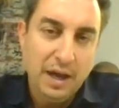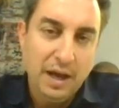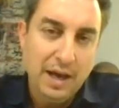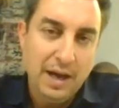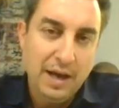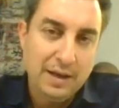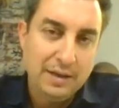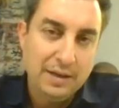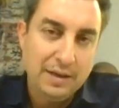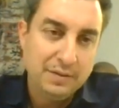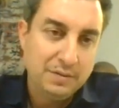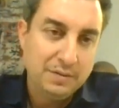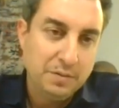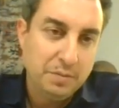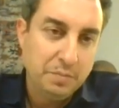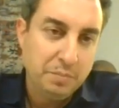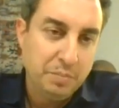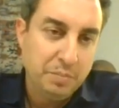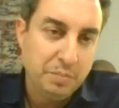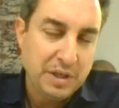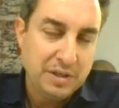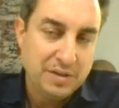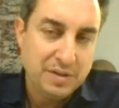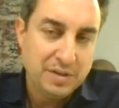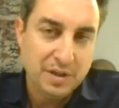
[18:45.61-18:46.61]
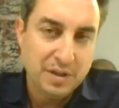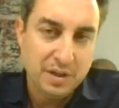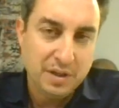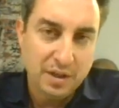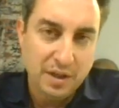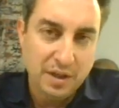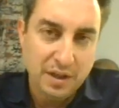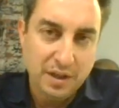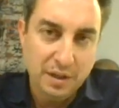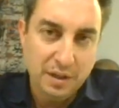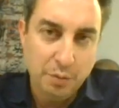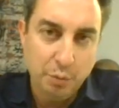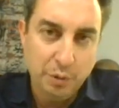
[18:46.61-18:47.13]
And
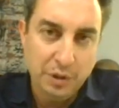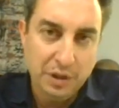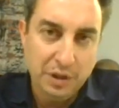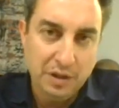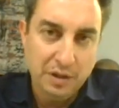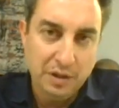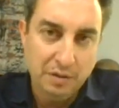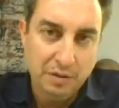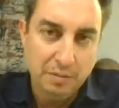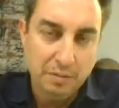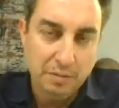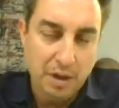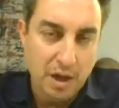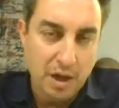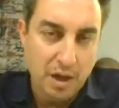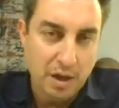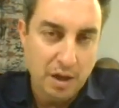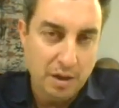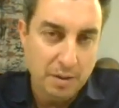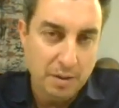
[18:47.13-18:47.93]
basically, we